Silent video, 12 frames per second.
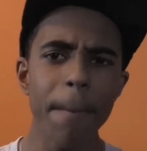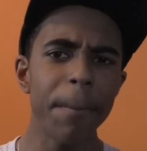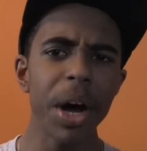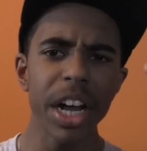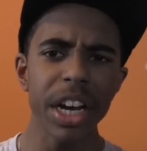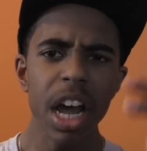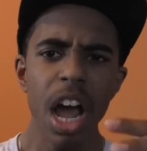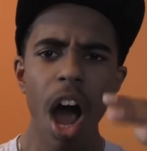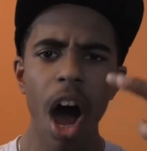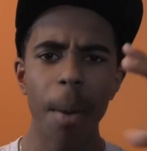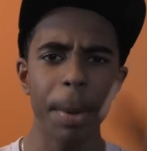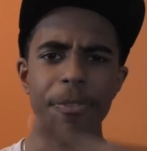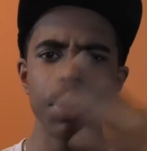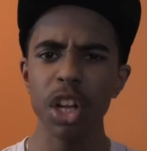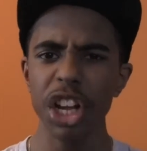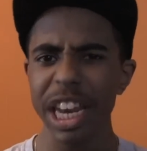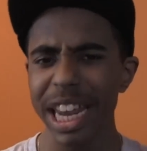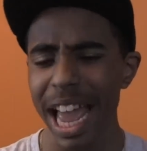But if you
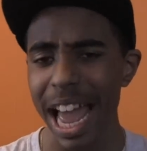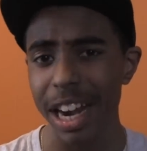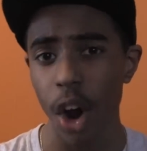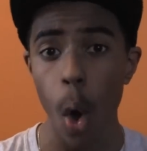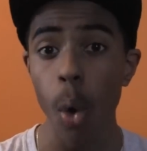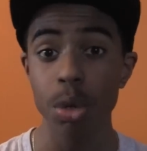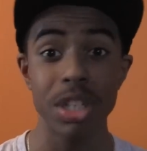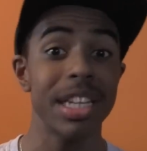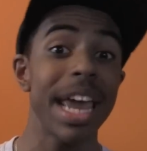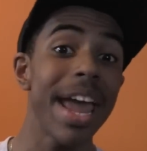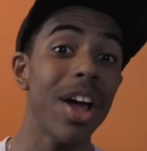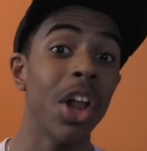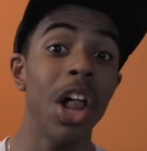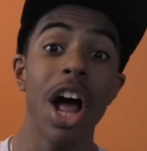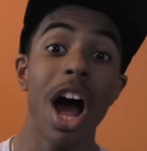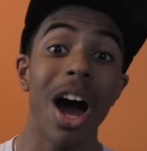look at it at a whole scale,